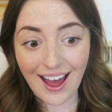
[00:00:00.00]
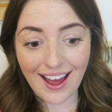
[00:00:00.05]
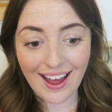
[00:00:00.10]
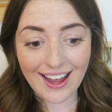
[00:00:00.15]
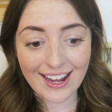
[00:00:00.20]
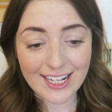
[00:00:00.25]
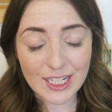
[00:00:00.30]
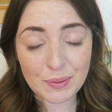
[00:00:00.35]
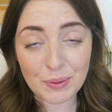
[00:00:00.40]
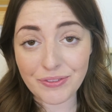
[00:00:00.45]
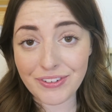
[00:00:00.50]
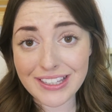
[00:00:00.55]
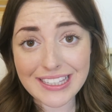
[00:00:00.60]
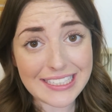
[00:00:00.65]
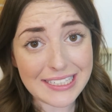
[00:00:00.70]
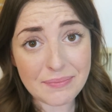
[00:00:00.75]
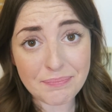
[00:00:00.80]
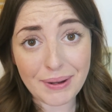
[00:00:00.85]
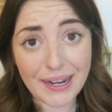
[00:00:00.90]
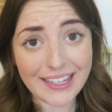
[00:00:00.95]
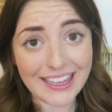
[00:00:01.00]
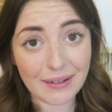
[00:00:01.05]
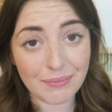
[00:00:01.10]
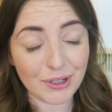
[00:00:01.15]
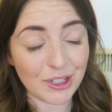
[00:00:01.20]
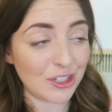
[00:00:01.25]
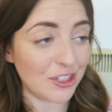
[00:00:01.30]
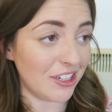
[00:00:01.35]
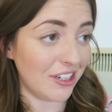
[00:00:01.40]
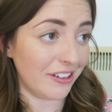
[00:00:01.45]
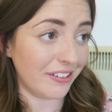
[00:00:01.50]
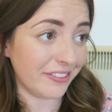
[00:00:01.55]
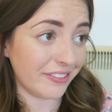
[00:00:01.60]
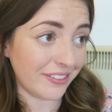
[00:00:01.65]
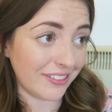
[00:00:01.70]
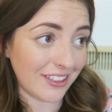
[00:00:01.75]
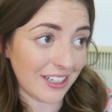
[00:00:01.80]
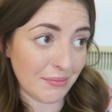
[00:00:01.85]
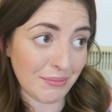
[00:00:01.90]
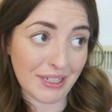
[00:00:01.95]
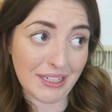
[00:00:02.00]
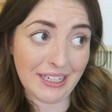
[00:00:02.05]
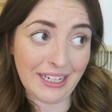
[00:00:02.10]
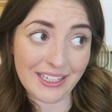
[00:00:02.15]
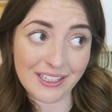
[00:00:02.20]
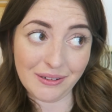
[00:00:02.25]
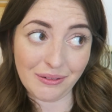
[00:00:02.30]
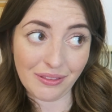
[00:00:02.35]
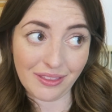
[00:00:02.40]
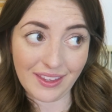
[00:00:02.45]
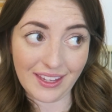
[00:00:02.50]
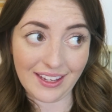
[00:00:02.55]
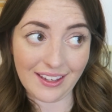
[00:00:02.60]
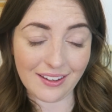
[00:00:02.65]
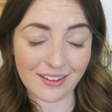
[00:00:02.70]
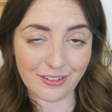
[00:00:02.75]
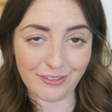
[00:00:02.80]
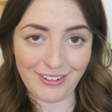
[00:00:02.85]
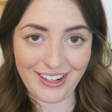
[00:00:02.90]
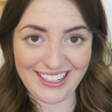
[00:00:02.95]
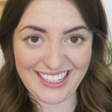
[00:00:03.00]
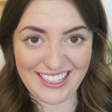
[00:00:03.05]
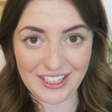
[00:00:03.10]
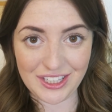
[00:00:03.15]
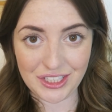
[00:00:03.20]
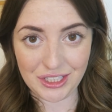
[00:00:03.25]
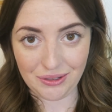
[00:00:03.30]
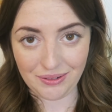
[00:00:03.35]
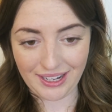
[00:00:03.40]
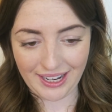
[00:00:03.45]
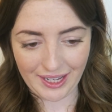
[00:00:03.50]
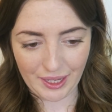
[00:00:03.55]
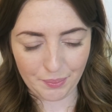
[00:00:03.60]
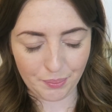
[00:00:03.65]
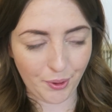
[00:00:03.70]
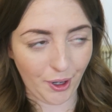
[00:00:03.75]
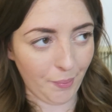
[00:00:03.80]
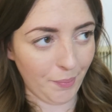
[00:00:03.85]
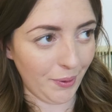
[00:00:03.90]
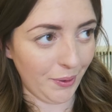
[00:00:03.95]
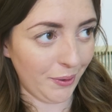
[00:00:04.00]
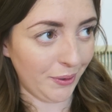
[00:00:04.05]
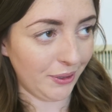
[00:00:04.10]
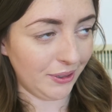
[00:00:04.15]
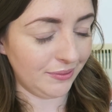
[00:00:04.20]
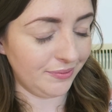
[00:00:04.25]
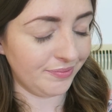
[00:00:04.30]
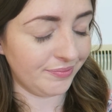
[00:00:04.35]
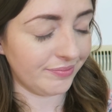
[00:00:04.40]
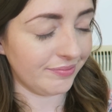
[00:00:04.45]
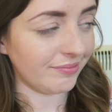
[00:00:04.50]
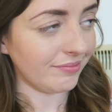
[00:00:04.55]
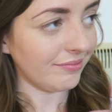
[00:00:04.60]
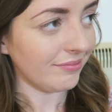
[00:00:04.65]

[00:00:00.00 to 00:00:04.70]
And we really didn't buy that much stuff. I mean, I don't think. Really, to do like a proper haul.